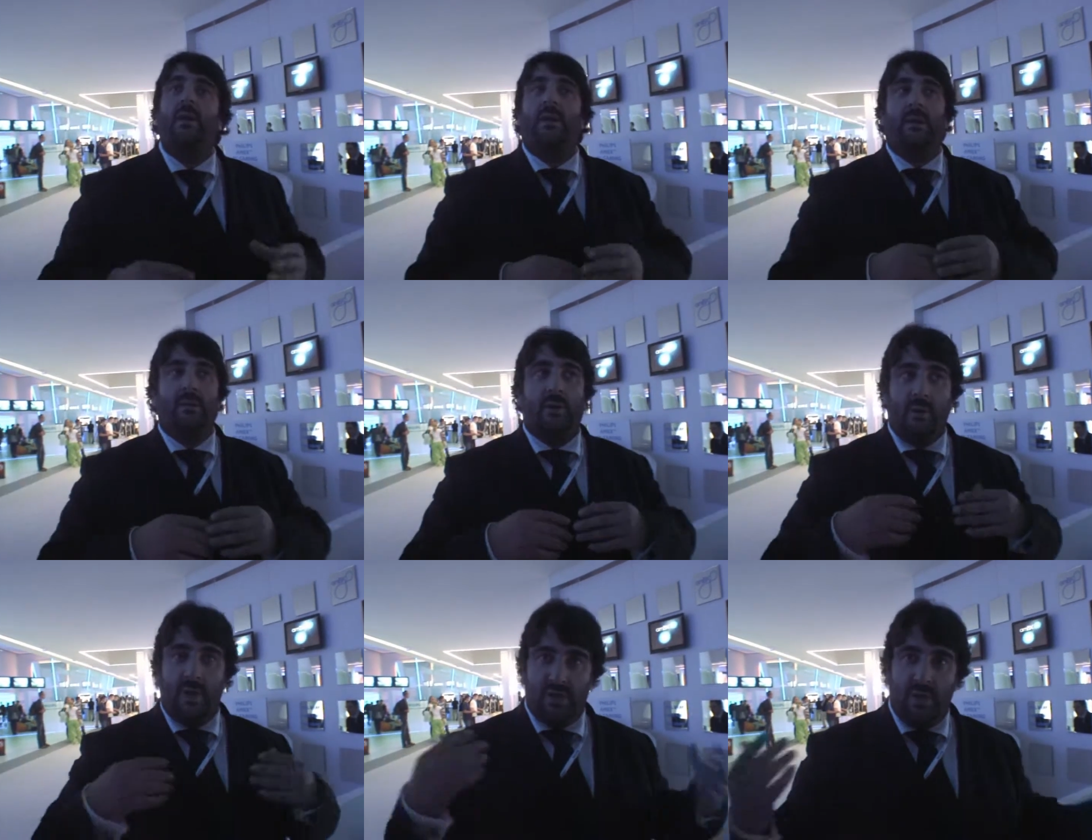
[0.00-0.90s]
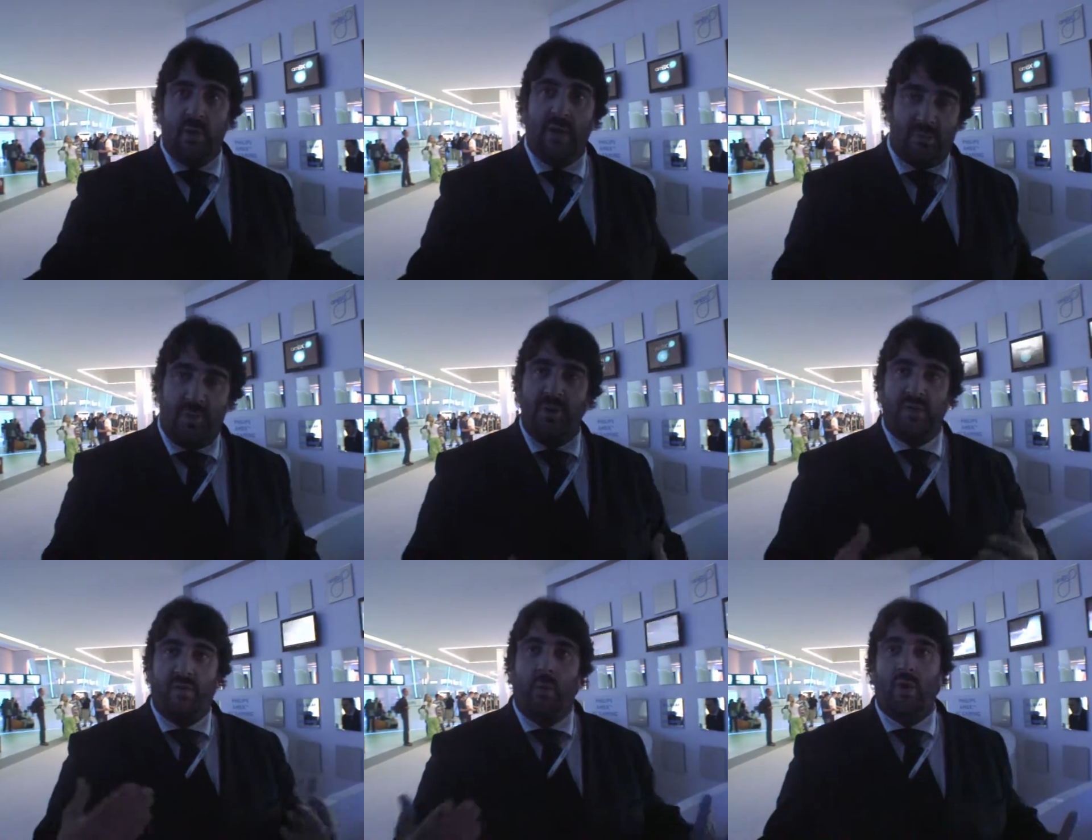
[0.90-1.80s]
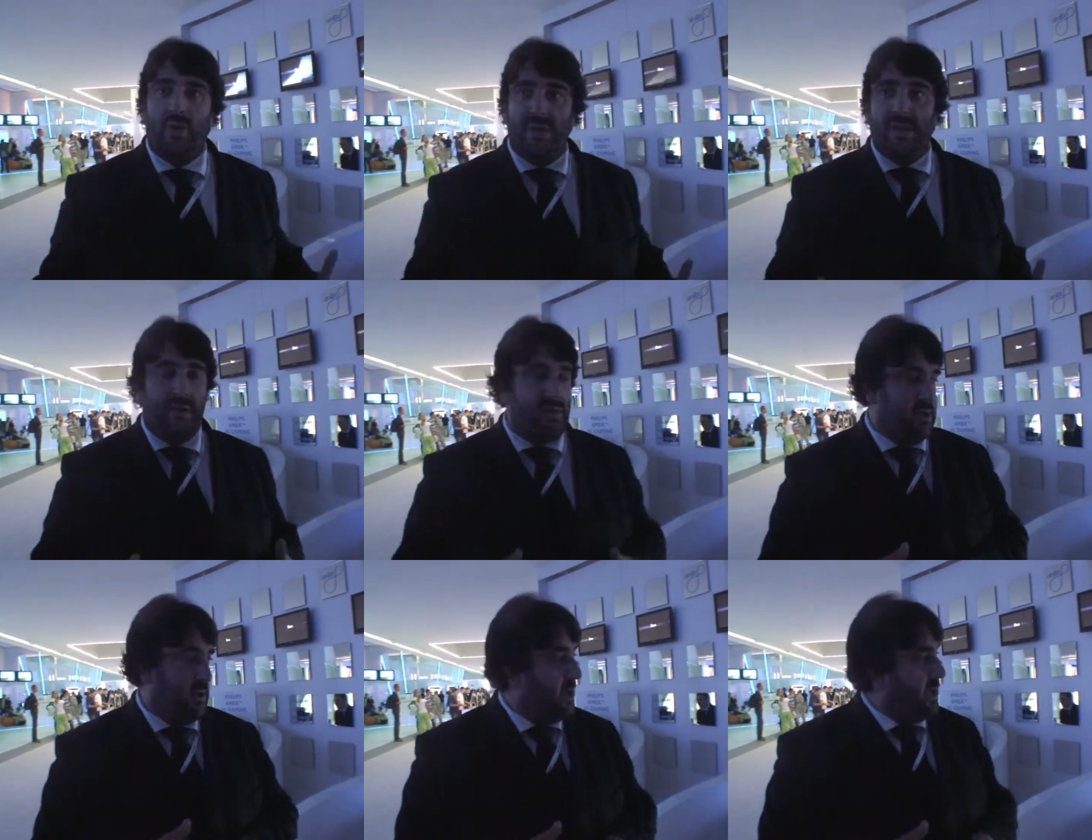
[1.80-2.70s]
Yeah. Creates a new experience for watching television.